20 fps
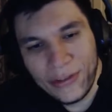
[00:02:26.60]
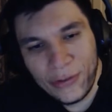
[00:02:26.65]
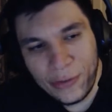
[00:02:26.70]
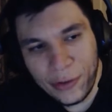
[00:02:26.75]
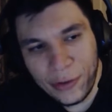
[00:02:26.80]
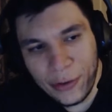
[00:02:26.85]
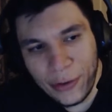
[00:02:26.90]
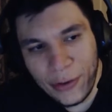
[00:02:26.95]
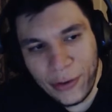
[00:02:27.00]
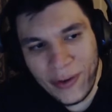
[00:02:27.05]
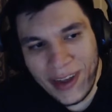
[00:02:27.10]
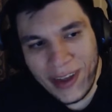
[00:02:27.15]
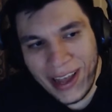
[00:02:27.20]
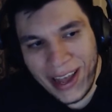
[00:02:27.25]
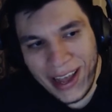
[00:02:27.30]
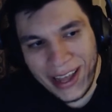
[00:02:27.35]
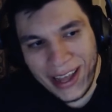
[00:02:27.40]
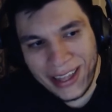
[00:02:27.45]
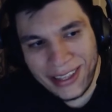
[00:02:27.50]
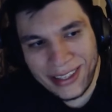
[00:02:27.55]
True.
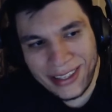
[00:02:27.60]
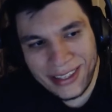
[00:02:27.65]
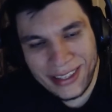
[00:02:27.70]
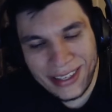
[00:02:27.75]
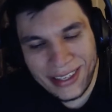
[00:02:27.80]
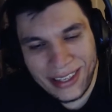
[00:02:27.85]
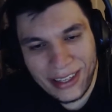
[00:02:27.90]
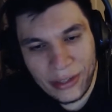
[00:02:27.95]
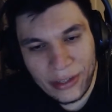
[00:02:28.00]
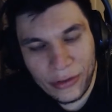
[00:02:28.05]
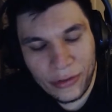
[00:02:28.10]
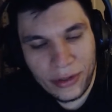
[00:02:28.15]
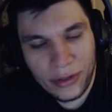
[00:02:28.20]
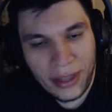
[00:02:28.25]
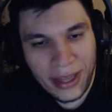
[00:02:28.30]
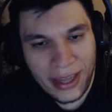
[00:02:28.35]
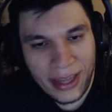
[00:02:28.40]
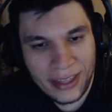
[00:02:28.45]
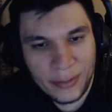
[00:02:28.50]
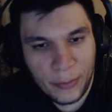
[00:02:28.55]
And yeah,
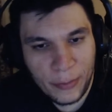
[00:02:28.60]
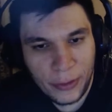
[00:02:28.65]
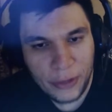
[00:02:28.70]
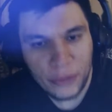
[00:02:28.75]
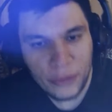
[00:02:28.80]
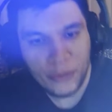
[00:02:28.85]
that's pretty